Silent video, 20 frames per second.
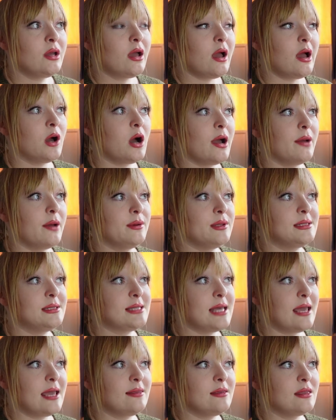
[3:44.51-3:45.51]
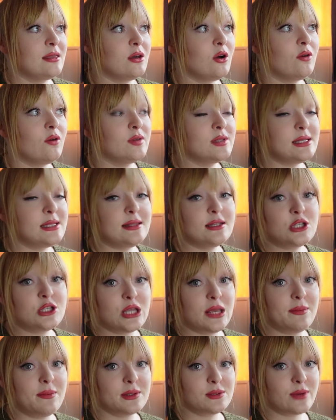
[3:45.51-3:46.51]
I would say that obviously the
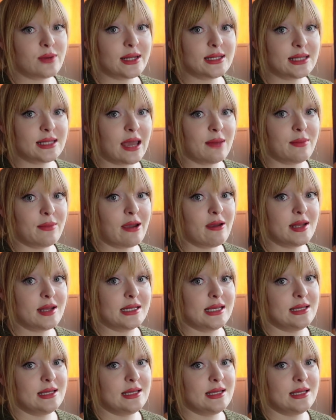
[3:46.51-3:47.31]
cheapest way to get married